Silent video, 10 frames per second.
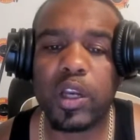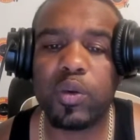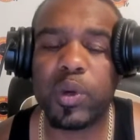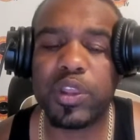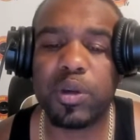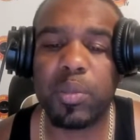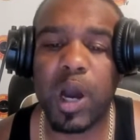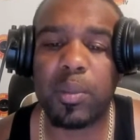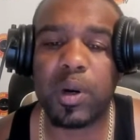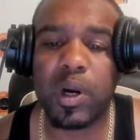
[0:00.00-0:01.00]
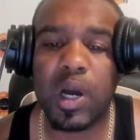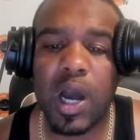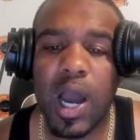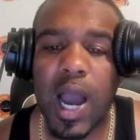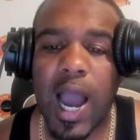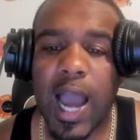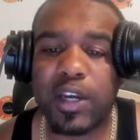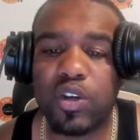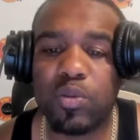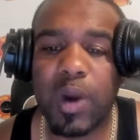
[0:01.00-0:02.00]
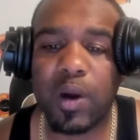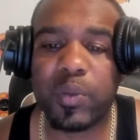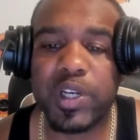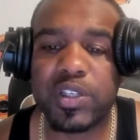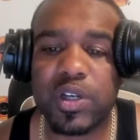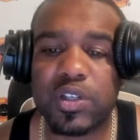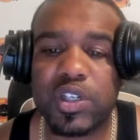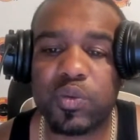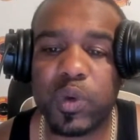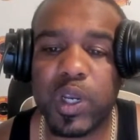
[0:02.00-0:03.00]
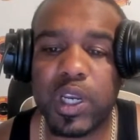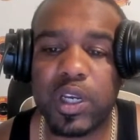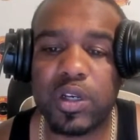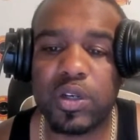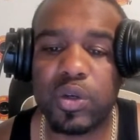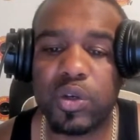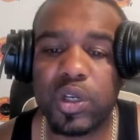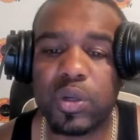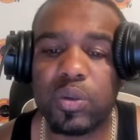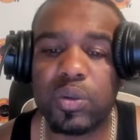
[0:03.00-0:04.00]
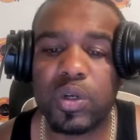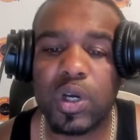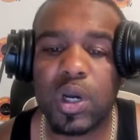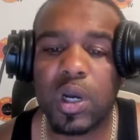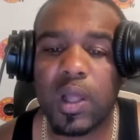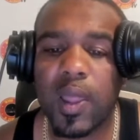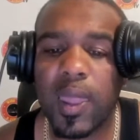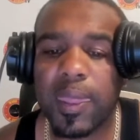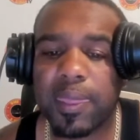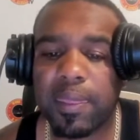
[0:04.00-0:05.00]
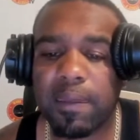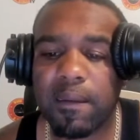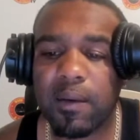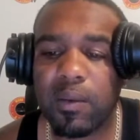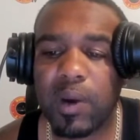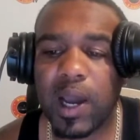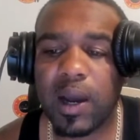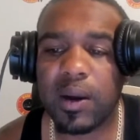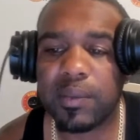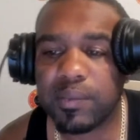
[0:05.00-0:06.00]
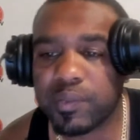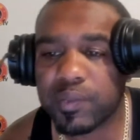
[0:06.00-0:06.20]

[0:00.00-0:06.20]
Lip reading: with your mama. I do my research and read. Do you? Wow.